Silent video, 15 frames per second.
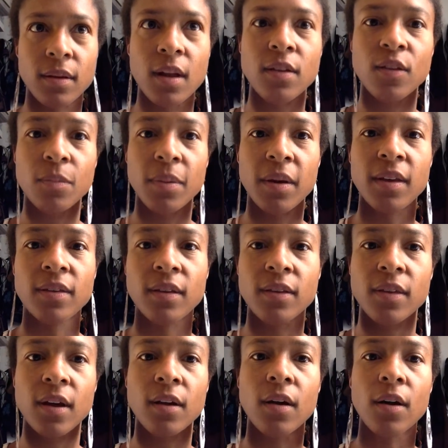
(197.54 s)
in spaces
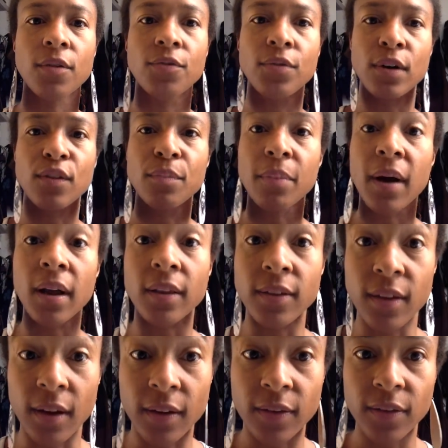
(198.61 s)
that are free of
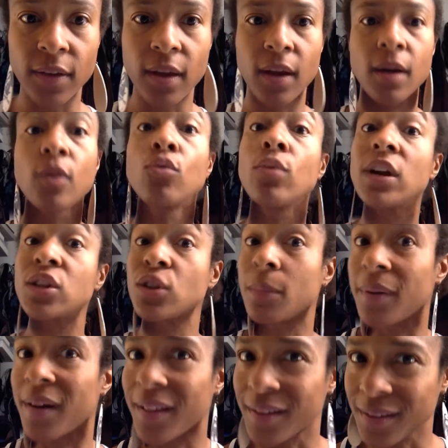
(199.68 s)
politics. Racial
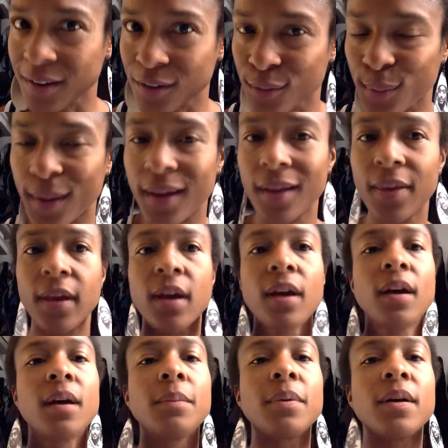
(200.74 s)
politics, right?
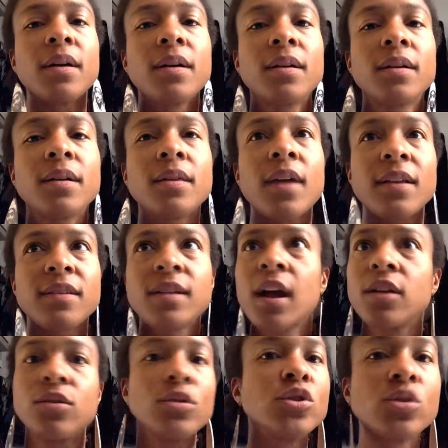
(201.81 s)
But that's
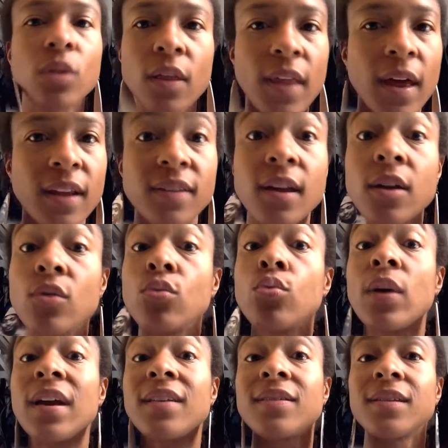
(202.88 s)
not neutral, and that is not a
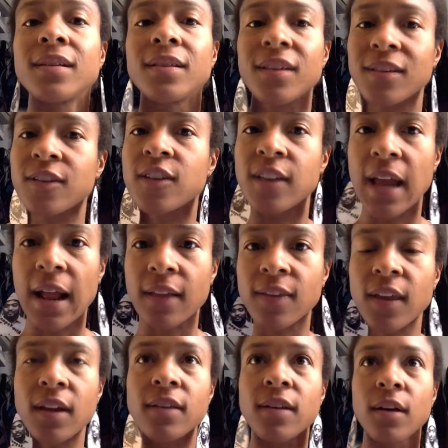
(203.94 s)
raceless
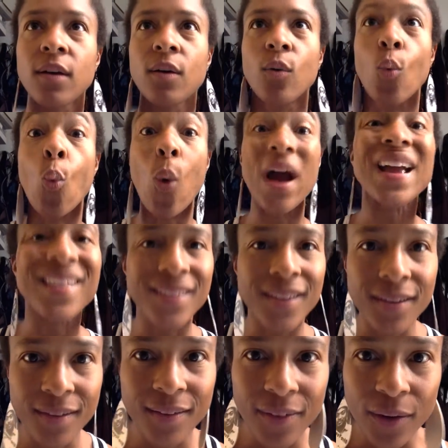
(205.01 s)
stance. That is a
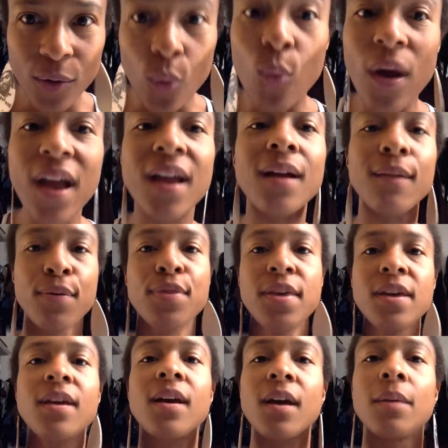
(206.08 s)
white way of
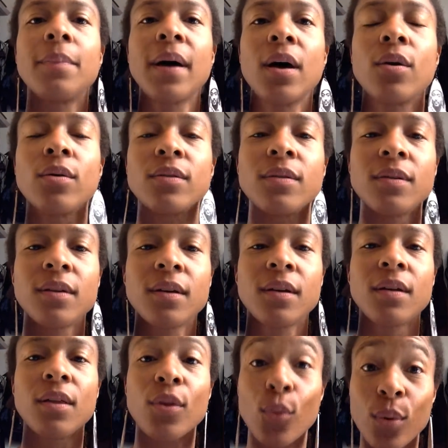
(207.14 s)
thinking about
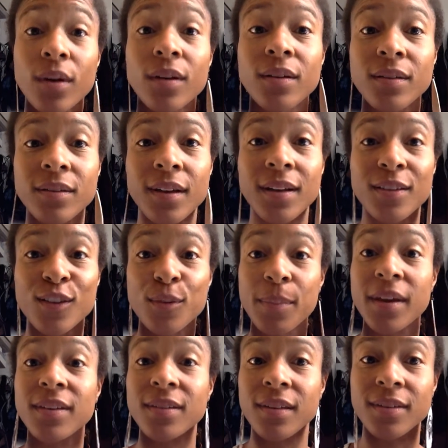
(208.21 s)
the world and
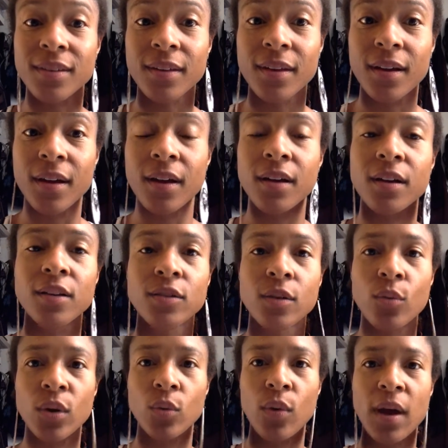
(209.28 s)
spaces. Because
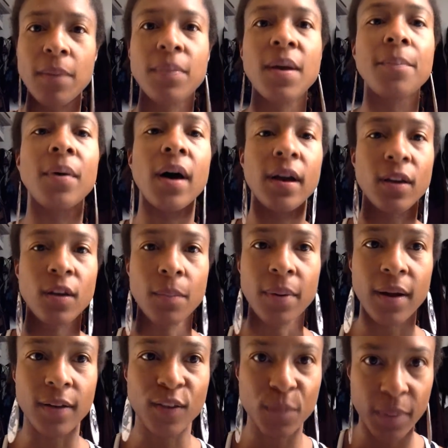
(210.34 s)
when white people
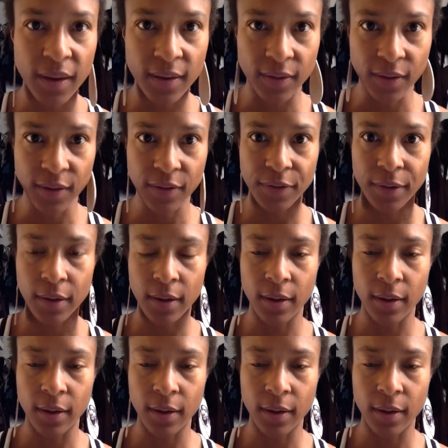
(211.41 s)
occupy spaces,